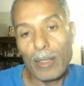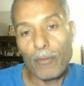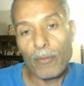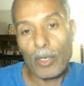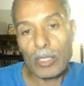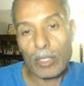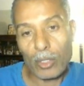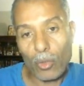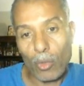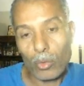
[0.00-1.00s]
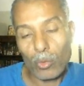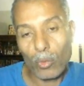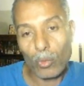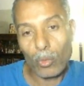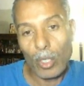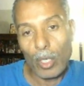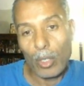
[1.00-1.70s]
First, it's going to